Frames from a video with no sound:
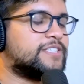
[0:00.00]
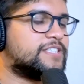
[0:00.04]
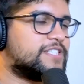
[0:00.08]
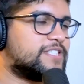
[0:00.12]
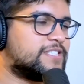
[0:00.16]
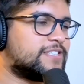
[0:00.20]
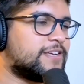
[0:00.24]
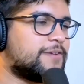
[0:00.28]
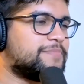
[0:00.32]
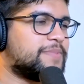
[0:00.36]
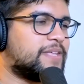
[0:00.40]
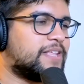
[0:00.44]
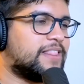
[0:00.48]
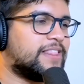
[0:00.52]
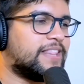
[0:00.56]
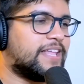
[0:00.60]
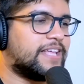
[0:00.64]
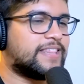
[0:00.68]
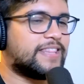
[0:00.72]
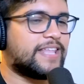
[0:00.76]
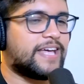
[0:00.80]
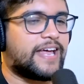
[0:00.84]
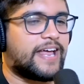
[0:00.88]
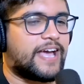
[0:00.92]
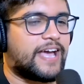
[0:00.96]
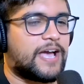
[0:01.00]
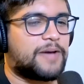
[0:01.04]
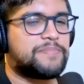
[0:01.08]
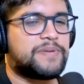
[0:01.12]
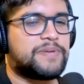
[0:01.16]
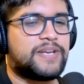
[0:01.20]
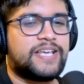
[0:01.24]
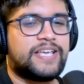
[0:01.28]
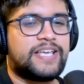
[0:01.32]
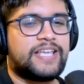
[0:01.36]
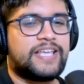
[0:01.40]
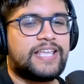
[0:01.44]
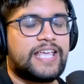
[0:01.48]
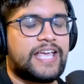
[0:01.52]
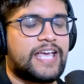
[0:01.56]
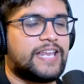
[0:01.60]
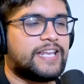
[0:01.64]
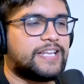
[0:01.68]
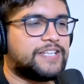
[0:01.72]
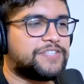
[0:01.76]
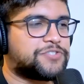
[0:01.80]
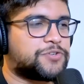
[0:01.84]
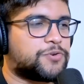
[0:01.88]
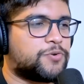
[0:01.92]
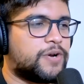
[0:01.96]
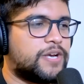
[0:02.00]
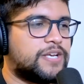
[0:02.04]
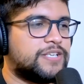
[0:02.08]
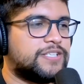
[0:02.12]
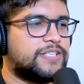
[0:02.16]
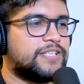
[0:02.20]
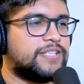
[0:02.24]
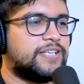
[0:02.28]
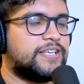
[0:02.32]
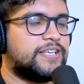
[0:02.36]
Something like that happening again. It's crazy.